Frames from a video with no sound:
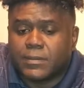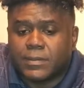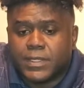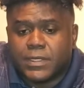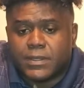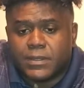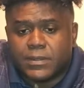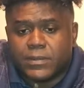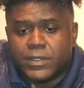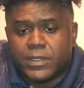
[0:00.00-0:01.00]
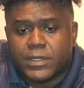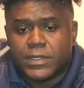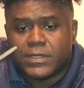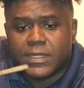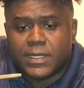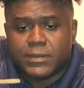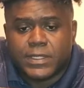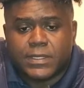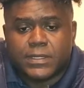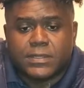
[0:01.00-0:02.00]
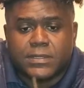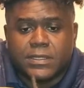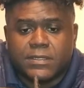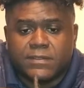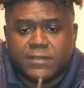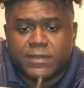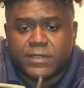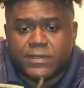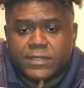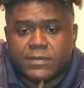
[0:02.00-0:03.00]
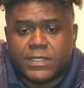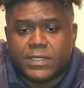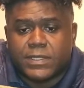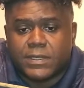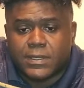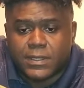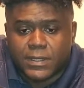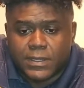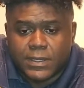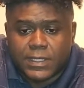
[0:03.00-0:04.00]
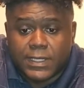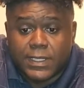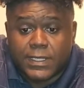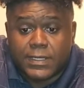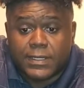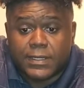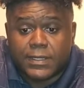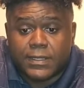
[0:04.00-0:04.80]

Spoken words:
but we're going to examine it and see if there's something hidden.